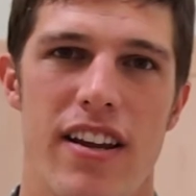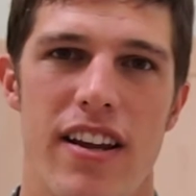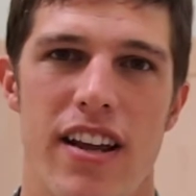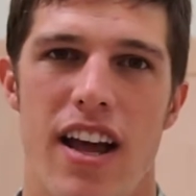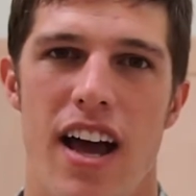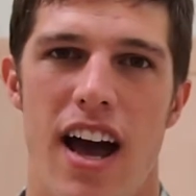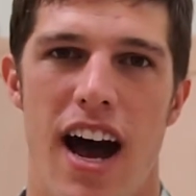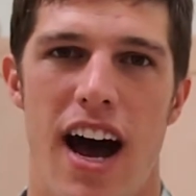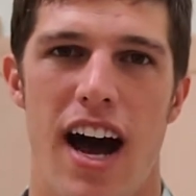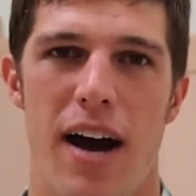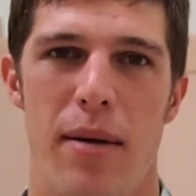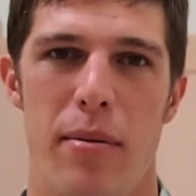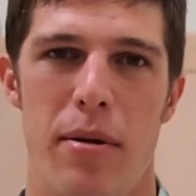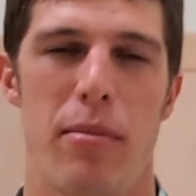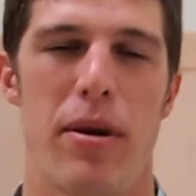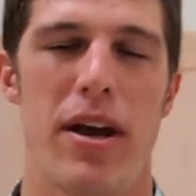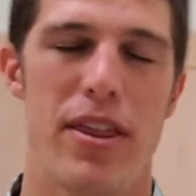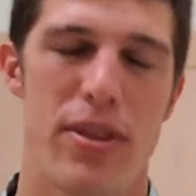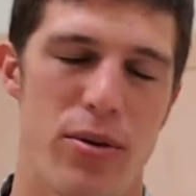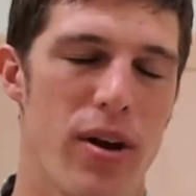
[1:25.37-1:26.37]
it
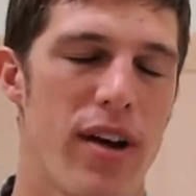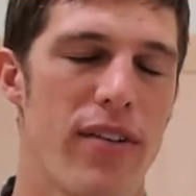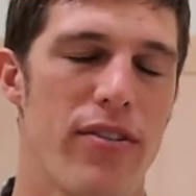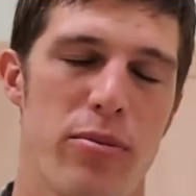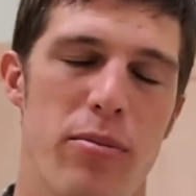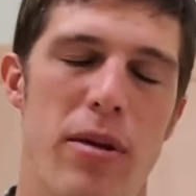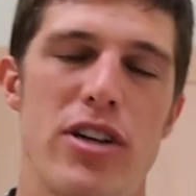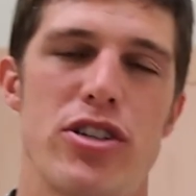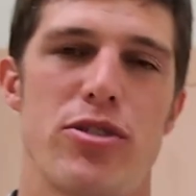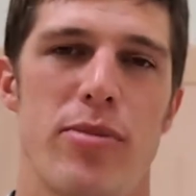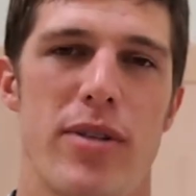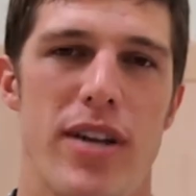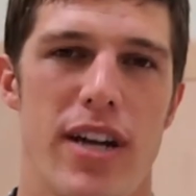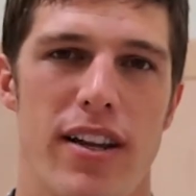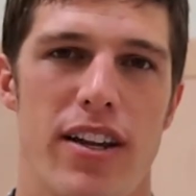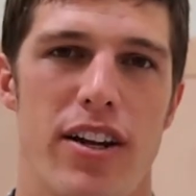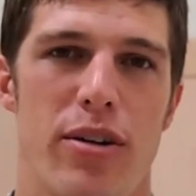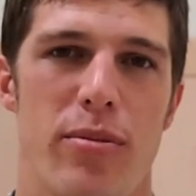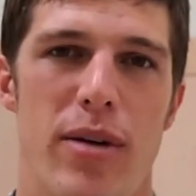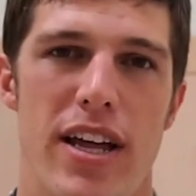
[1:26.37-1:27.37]
might throw off your measurement a
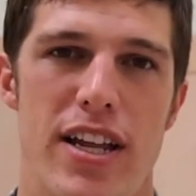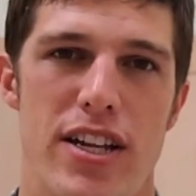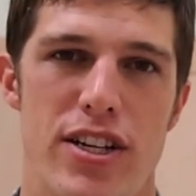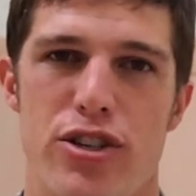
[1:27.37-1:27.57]
little bit.